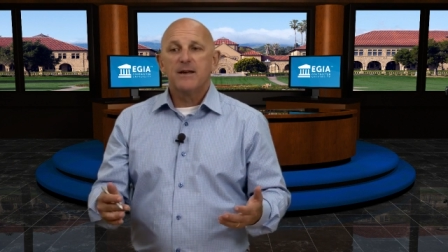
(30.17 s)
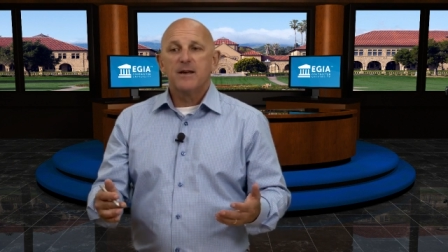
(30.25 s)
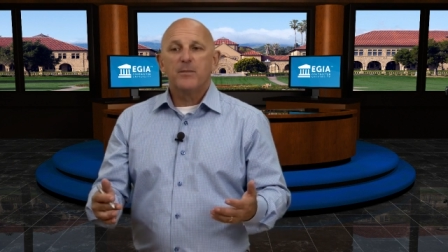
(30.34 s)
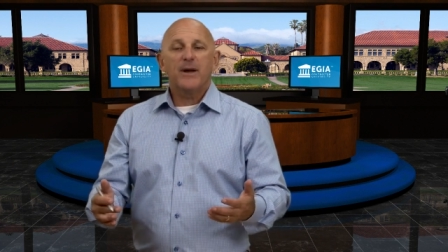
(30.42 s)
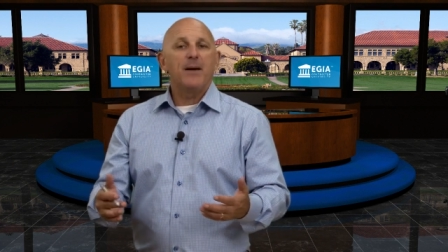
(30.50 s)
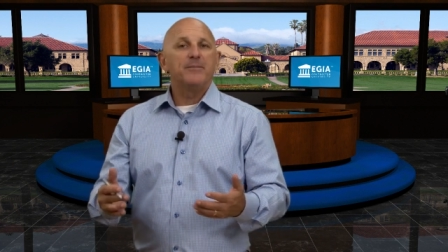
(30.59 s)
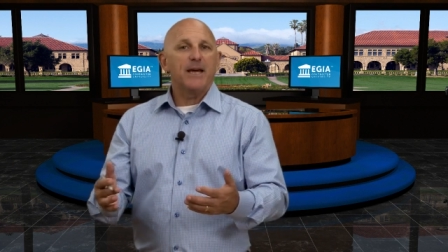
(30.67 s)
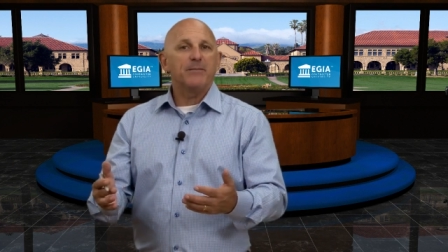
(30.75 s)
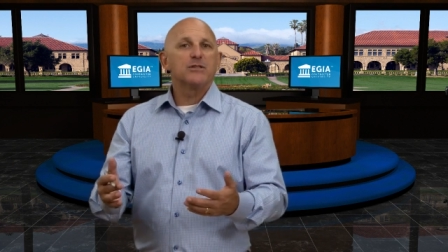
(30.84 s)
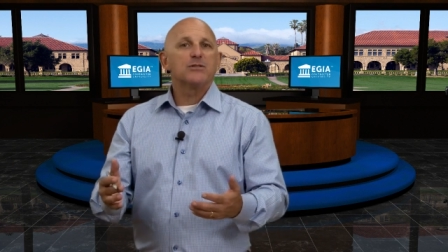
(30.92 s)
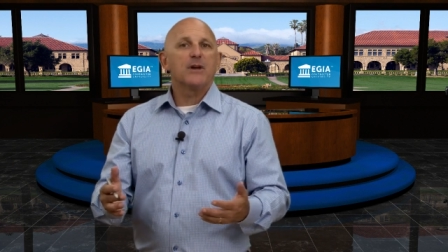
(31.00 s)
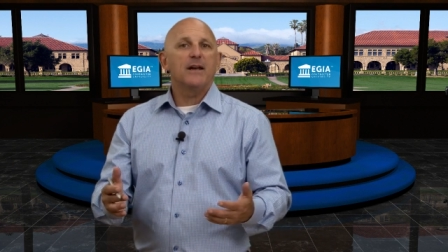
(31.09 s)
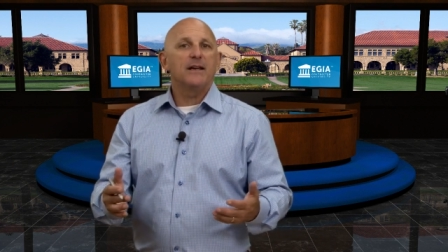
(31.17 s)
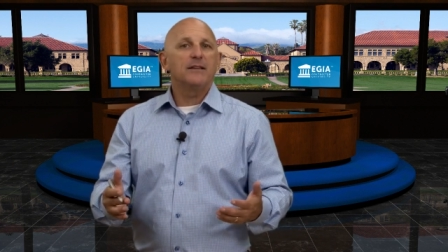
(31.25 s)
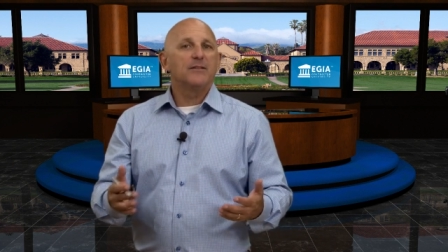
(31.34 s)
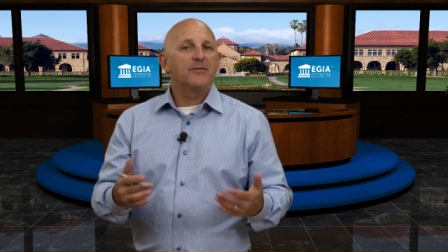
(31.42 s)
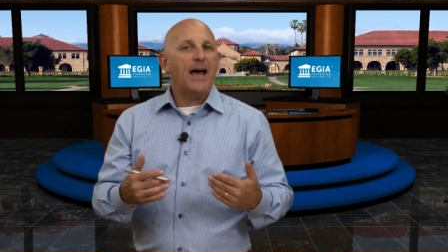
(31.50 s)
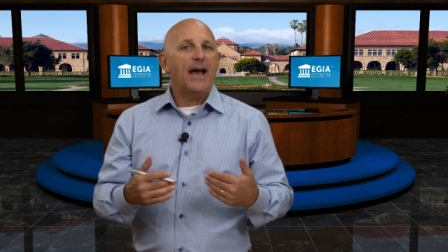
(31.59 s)
but I'm demonstrating the
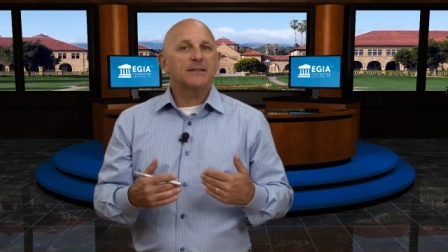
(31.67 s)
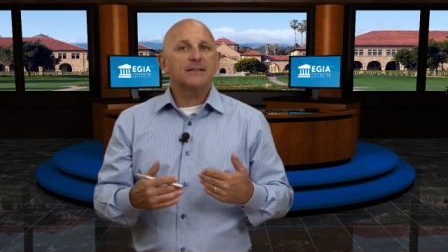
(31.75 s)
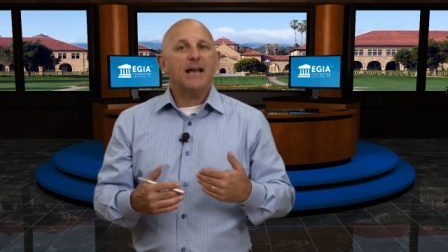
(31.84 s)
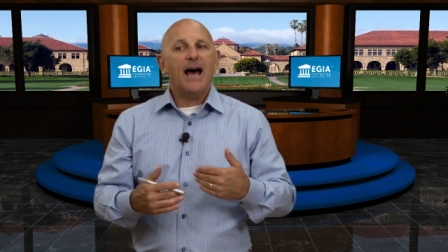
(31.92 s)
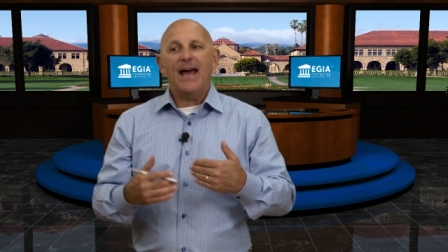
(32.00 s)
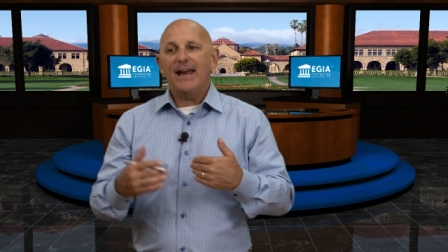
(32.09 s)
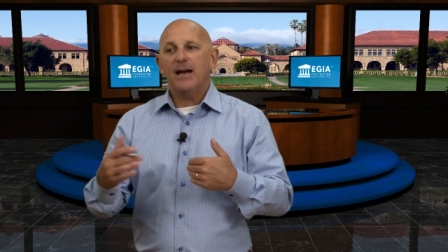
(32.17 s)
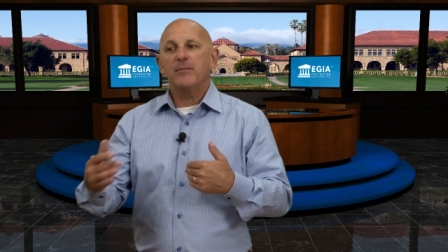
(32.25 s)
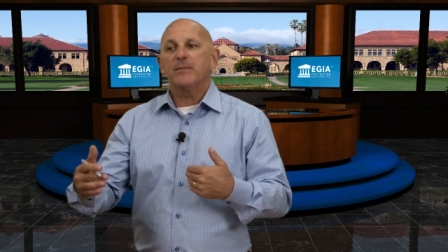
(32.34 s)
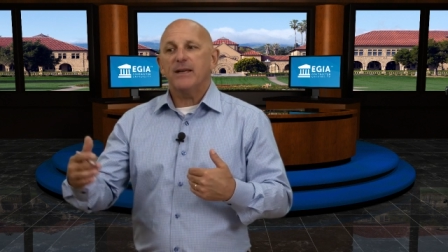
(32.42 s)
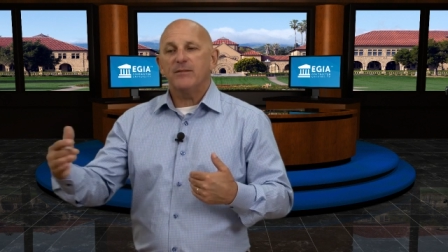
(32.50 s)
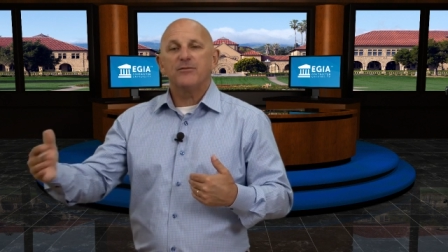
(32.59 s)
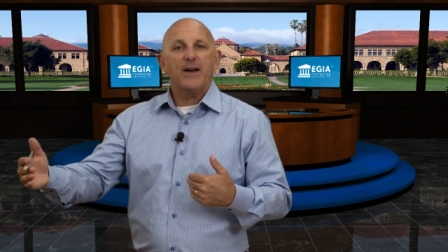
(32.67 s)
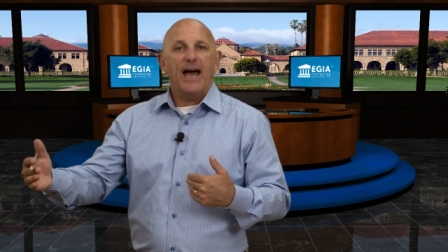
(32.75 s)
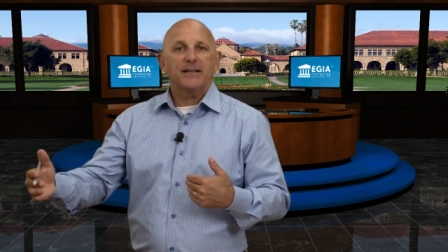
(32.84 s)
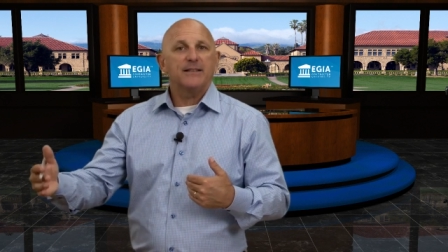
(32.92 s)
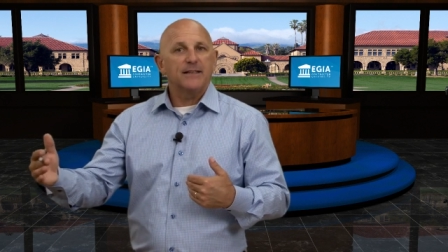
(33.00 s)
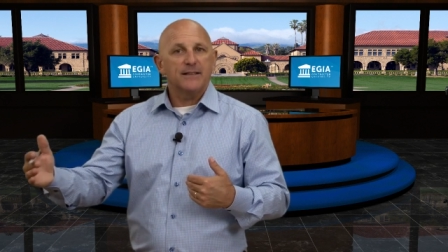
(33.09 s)
fact that I am, in
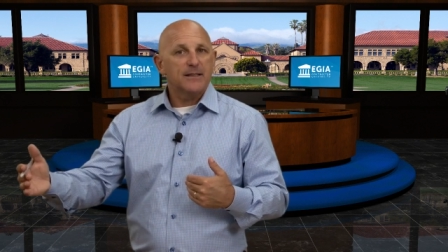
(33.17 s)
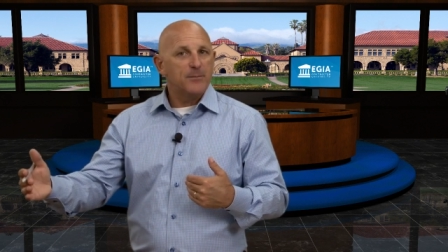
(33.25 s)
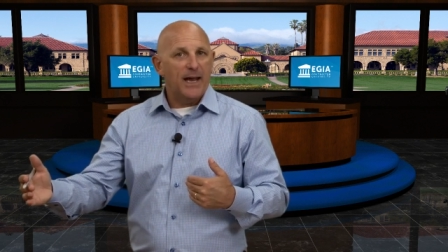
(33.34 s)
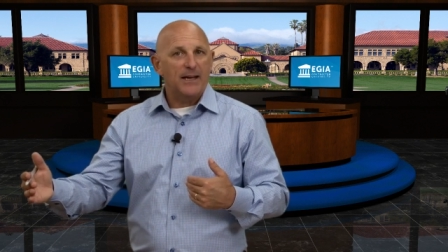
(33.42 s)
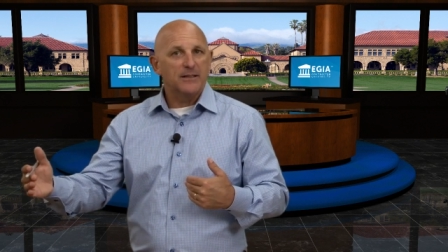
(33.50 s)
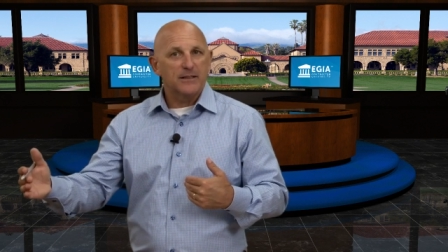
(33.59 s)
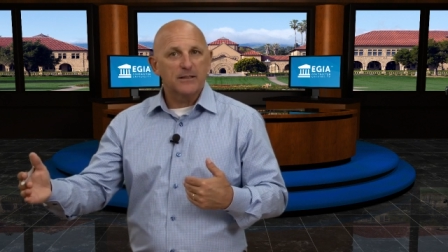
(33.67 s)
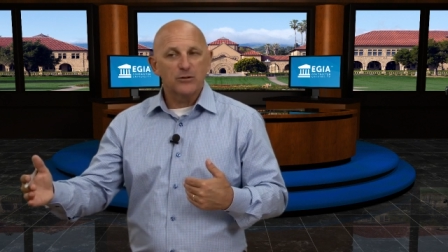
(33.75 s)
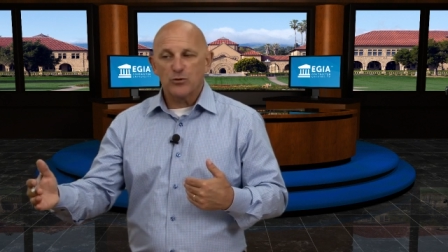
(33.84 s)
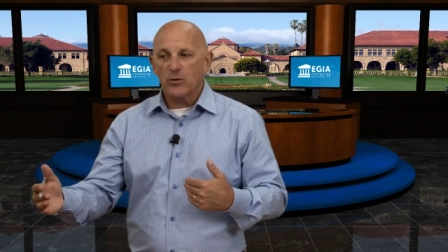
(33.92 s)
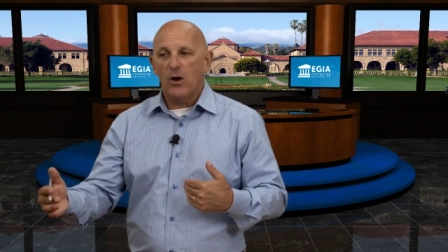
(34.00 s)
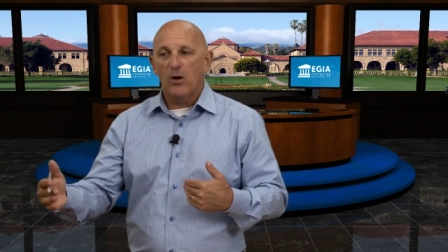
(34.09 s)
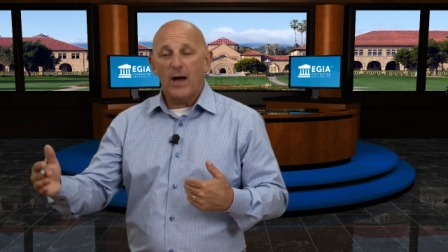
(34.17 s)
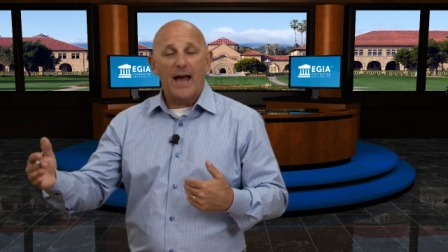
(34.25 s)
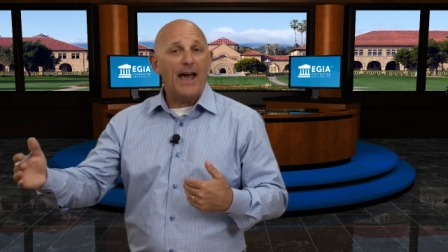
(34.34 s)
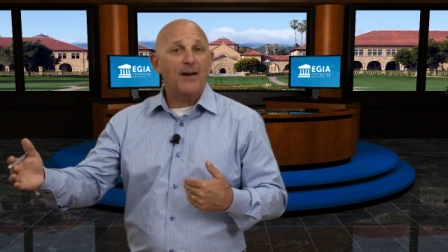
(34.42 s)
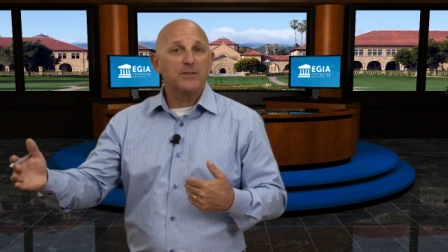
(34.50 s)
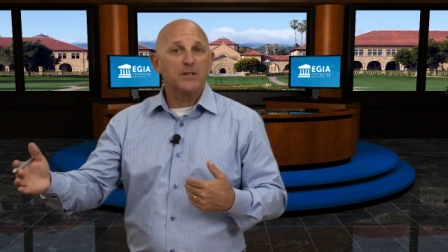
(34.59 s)
fact, in command and control. I
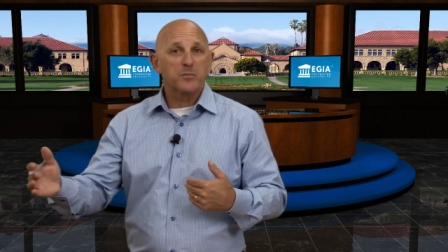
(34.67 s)
have this